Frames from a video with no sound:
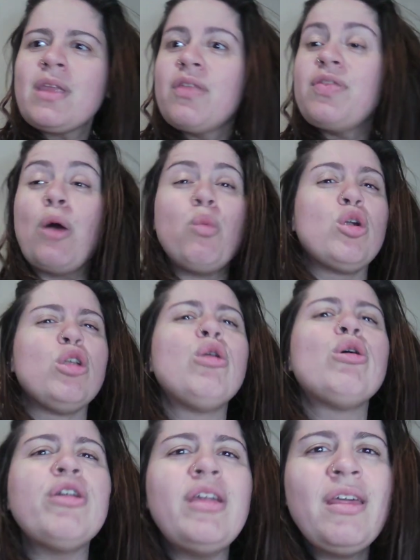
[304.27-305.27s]
that were
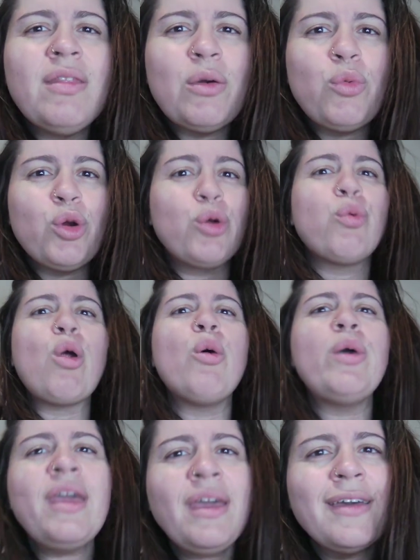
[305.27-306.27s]
learning, that were
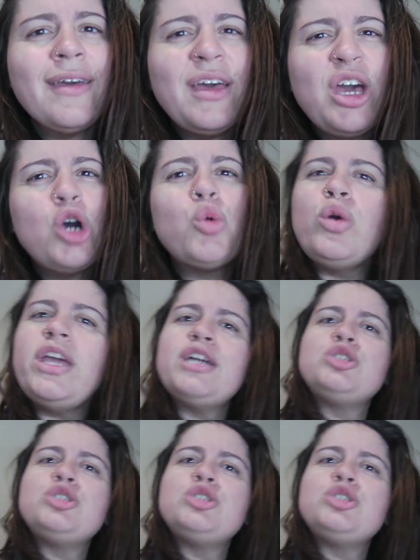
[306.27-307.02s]
growing. We